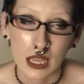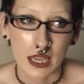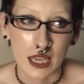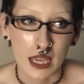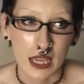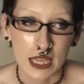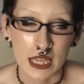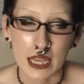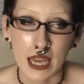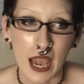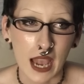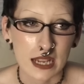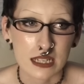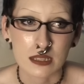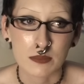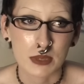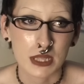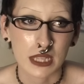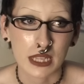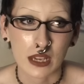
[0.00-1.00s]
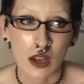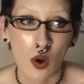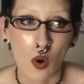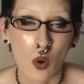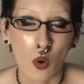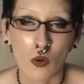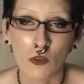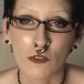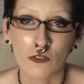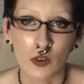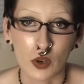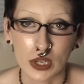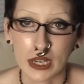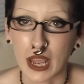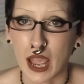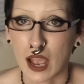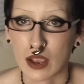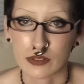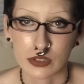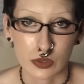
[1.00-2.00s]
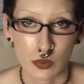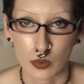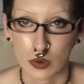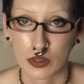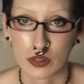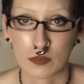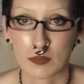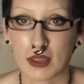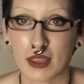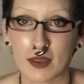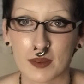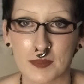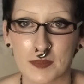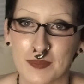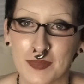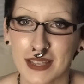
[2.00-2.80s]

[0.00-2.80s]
He had to be like a whole 1.5 feet shorter than me.